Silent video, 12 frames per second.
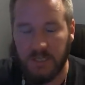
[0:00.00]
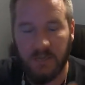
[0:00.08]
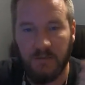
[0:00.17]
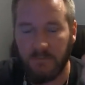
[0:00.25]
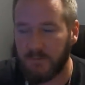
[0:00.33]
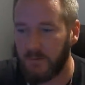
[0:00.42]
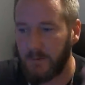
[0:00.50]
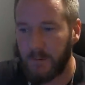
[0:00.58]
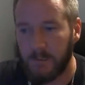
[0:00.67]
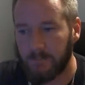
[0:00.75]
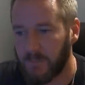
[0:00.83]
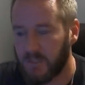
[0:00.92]
Think of
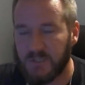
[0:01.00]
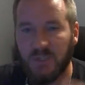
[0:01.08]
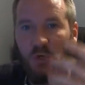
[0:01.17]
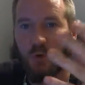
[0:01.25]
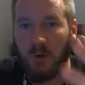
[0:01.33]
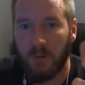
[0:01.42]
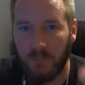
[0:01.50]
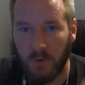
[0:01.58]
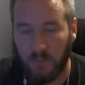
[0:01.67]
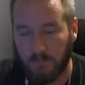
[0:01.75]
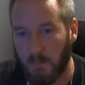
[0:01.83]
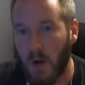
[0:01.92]
syrup
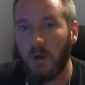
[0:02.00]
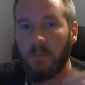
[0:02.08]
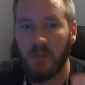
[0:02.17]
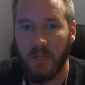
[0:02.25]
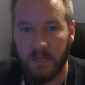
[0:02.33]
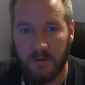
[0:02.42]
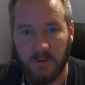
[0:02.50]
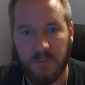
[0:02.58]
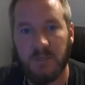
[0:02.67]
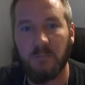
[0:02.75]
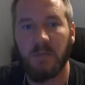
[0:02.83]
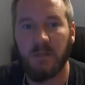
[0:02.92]
or marmalade or
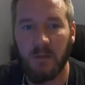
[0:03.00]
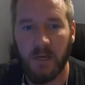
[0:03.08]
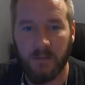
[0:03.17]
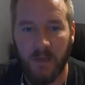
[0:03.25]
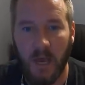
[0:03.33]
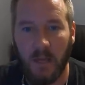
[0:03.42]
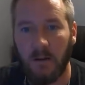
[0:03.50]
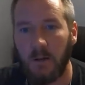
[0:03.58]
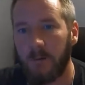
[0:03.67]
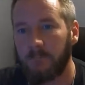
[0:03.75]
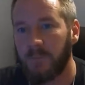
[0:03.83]
something like that.